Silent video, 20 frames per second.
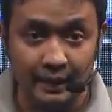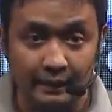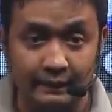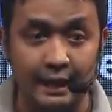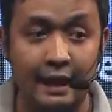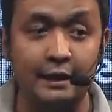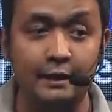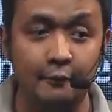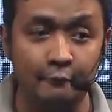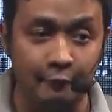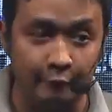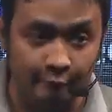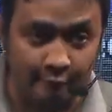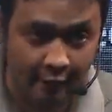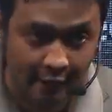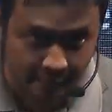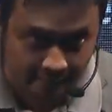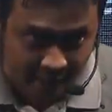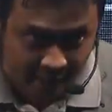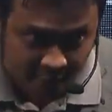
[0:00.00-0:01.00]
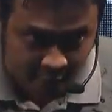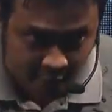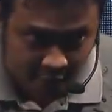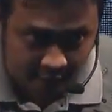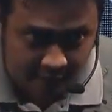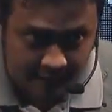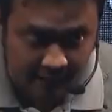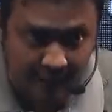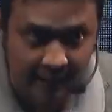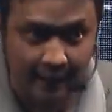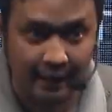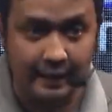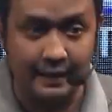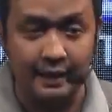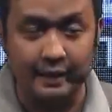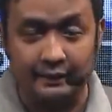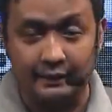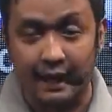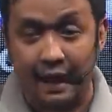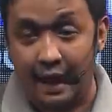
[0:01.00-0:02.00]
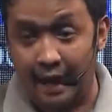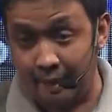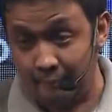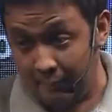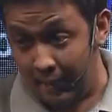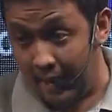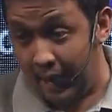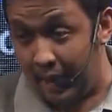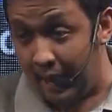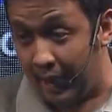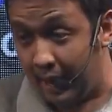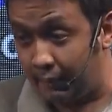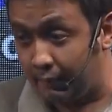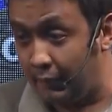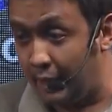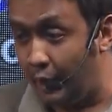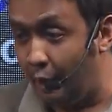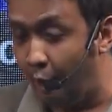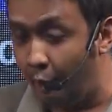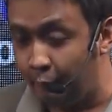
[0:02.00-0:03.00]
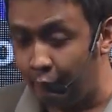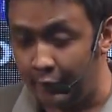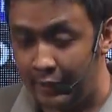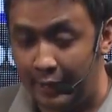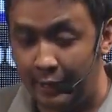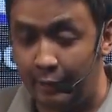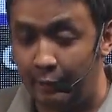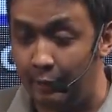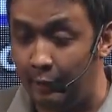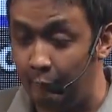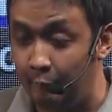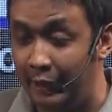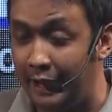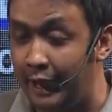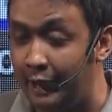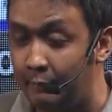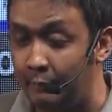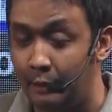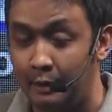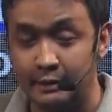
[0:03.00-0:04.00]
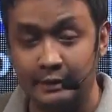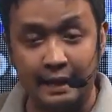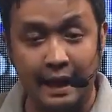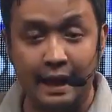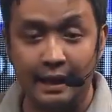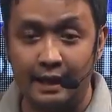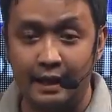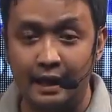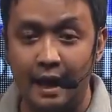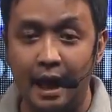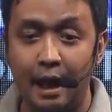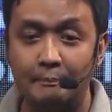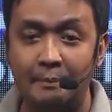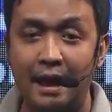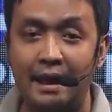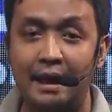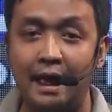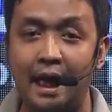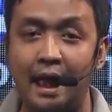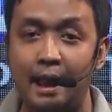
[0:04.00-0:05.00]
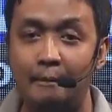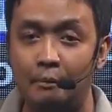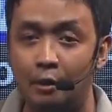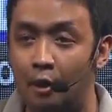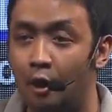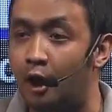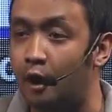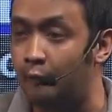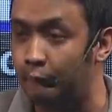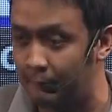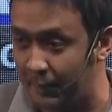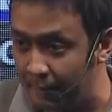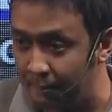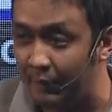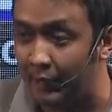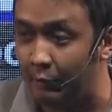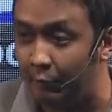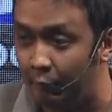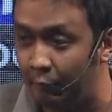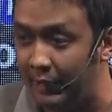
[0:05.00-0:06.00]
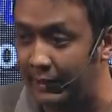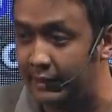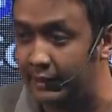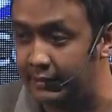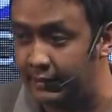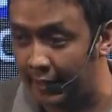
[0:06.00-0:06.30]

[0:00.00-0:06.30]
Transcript: thank you very much for uh, the time, and hopefully we can scale it up and help a lot of people with this